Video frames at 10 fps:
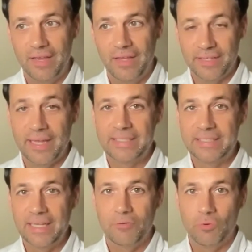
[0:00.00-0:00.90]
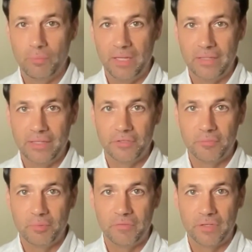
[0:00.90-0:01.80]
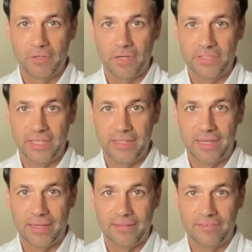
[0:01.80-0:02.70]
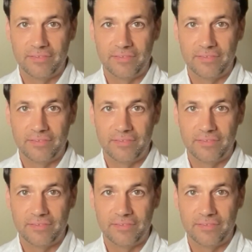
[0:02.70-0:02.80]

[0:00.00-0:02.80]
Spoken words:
The next day, it would be illegal to move it across state lines.